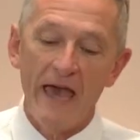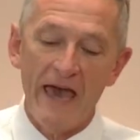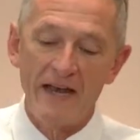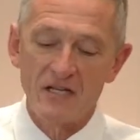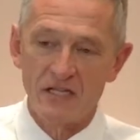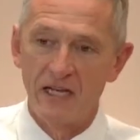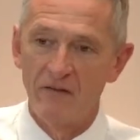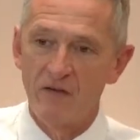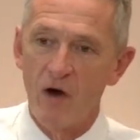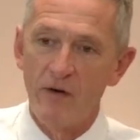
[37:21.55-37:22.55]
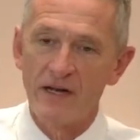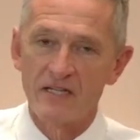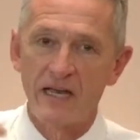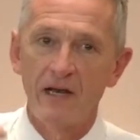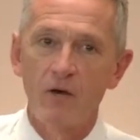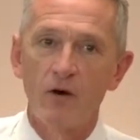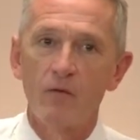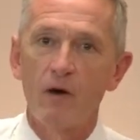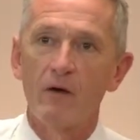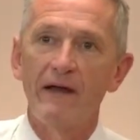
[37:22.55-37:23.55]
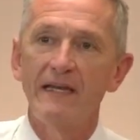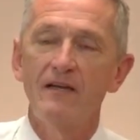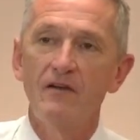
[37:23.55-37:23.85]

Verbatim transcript: And instead of going and saying, Lord, what do I need to